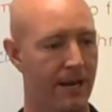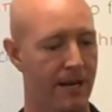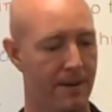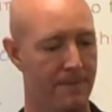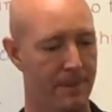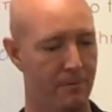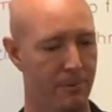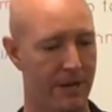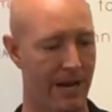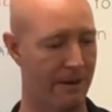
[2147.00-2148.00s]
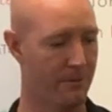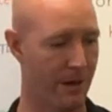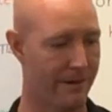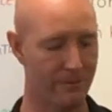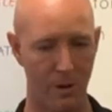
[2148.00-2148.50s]
Um, but I,
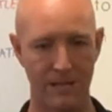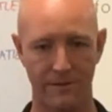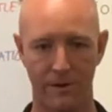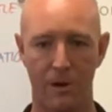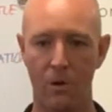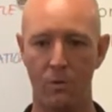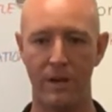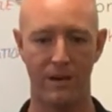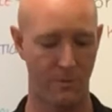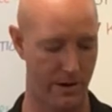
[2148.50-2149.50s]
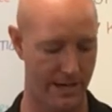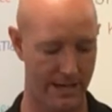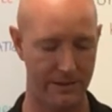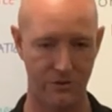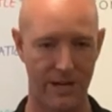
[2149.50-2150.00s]
I watched for a whole week where
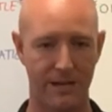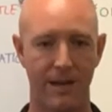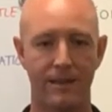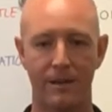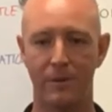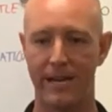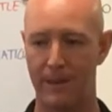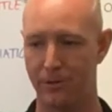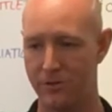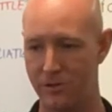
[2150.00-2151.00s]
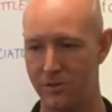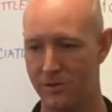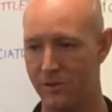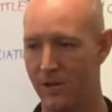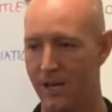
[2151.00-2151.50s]
he drank nothing but apple
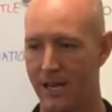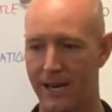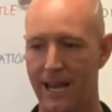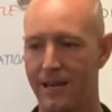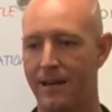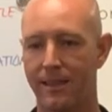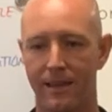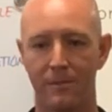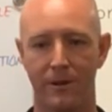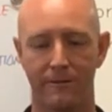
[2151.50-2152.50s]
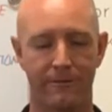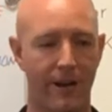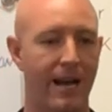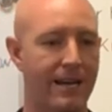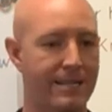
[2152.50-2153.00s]
juice and ate nothing but
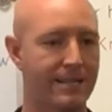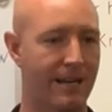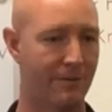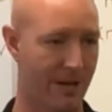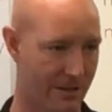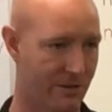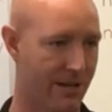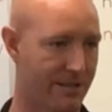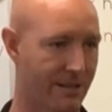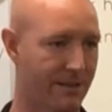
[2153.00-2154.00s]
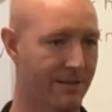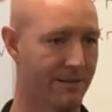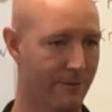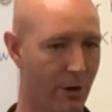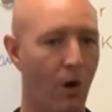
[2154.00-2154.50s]
fries and ranch dressing
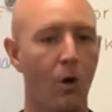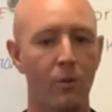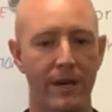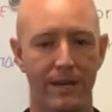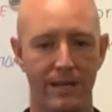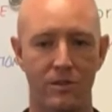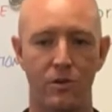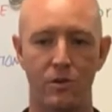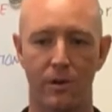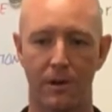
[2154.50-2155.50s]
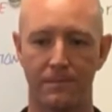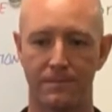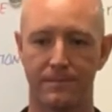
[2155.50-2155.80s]
for a whole week in a two-year-old.